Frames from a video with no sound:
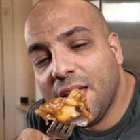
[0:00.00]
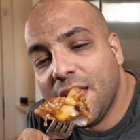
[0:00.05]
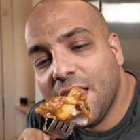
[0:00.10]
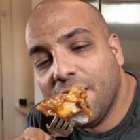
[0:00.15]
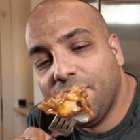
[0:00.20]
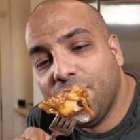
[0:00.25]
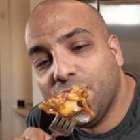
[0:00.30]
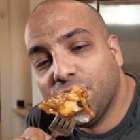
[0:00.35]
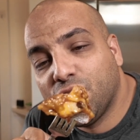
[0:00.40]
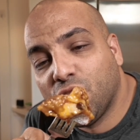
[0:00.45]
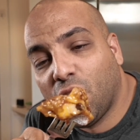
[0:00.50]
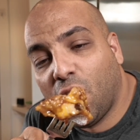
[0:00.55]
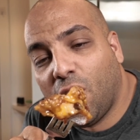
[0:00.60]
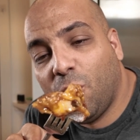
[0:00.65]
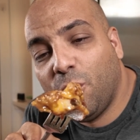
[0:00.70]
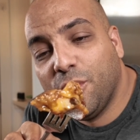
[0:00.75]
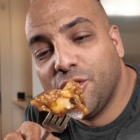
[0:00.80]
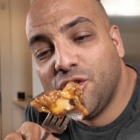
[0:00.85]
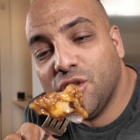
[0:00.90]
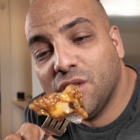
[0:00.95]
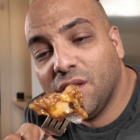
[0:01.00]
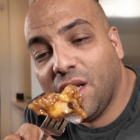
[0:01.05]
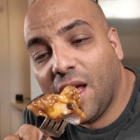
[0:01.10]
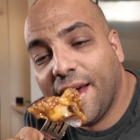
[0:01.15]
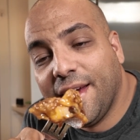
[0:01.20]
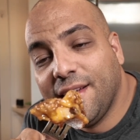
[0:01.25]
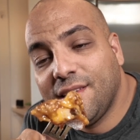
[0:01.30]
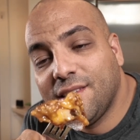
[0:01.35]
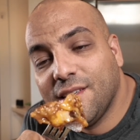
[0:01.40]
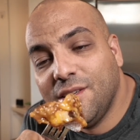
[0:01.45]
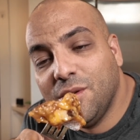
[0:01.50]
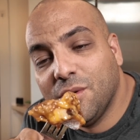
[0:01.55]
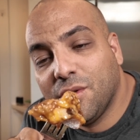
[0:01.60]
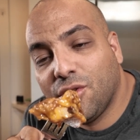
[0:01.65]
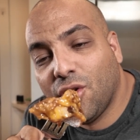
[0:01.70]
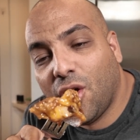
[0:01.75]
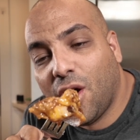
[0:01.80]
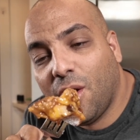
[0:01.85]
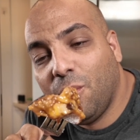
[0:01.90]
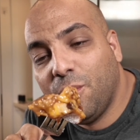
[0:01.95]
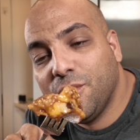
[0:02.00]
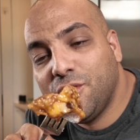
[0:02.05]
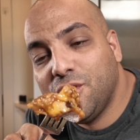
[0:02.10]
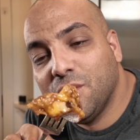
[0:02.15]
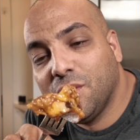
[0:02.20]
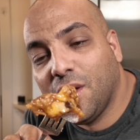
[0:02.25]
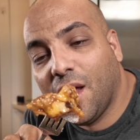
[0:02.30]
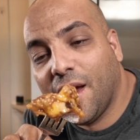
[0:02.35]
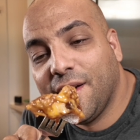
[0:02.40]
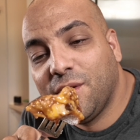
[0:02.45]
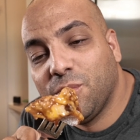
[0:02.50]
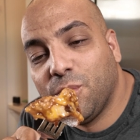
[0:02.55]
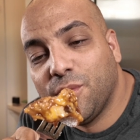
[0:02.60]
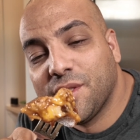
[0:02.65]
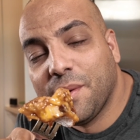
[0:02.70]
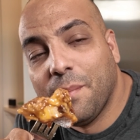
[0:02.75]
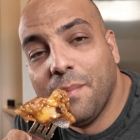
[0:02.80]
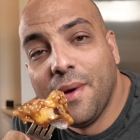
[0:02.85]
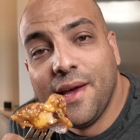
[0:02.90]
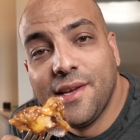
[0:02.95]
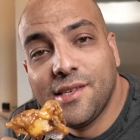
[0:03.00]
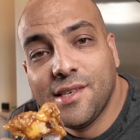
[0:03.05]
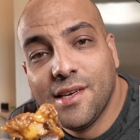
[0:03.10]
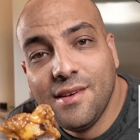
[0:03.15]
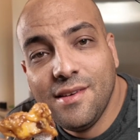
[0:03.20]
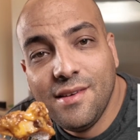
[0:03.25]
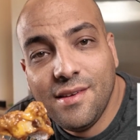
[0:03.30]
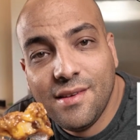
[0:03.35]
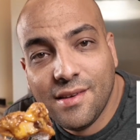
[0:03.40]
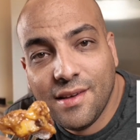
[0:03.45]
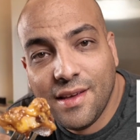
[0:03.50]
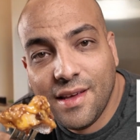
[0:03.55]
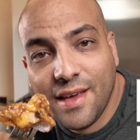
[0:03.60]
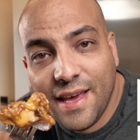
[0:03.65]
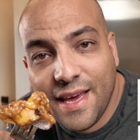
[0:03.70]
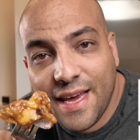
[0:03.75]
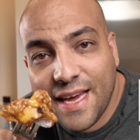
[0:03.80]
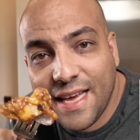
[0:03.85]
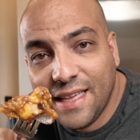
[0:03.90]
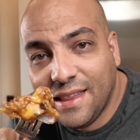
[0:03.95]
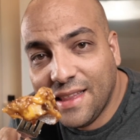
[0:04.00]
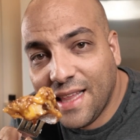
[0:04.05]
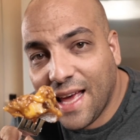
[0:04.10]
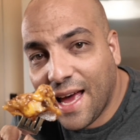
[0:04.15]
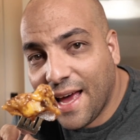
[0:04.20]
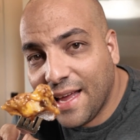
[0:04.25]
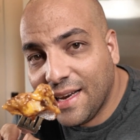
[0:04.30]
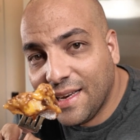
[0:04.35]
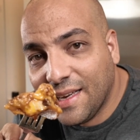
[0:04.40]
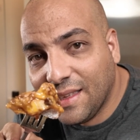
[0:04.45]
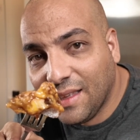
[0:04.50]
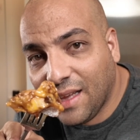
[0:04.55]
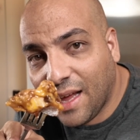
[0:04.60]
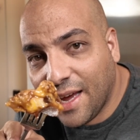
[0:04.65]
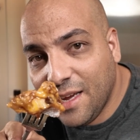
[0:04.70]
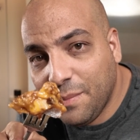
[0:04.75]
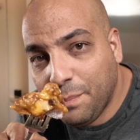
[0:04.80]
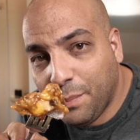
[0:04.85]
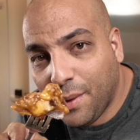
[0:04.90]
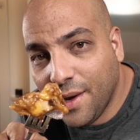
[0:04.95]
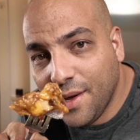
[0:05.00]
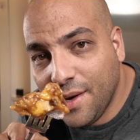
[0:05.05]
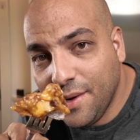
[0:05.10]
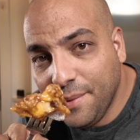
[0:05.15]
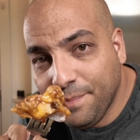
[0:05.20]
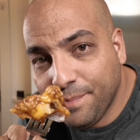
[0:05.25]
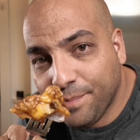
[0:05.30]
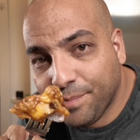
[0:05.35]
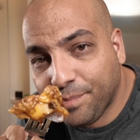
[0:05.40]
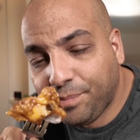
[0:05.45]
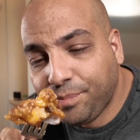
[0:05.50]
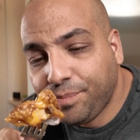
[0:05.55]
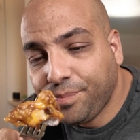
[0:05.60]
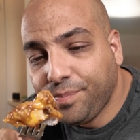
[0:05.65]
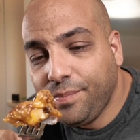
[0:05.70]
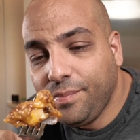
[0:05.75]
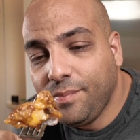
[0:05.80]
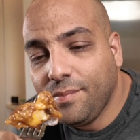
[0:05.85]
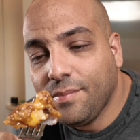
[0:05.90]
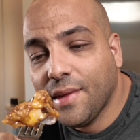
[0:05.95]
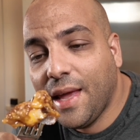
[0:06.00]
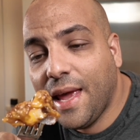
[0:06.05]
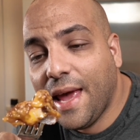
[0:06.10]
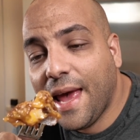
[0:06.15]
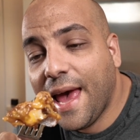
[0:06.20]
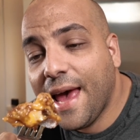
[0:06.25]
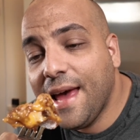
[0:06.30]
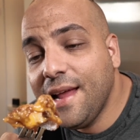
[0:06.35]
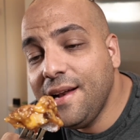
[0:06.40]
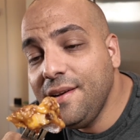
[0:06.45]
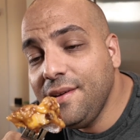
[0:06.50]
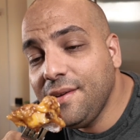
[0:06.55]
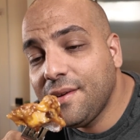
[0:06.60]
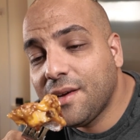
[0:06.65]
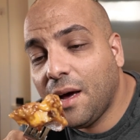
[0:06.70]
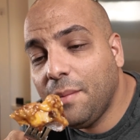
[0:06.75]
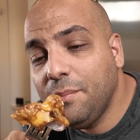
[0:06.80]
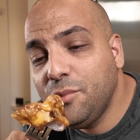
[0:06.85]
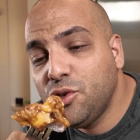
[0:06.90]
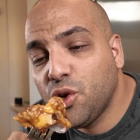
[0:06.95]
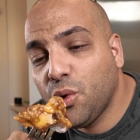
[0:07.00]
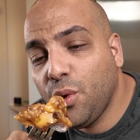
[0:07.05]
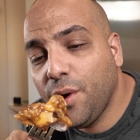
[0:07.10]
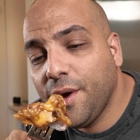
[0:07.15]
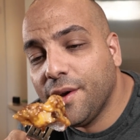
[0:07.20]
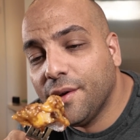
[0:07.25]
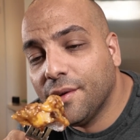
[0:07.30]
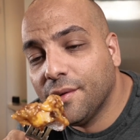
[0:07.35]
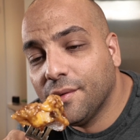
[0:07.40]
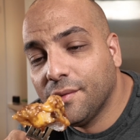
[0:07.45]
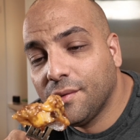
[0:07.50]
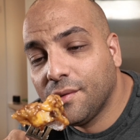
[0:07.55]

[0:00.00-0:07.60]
If you saw what you liked and you thought what you liked was amazing, hit that like button and come join.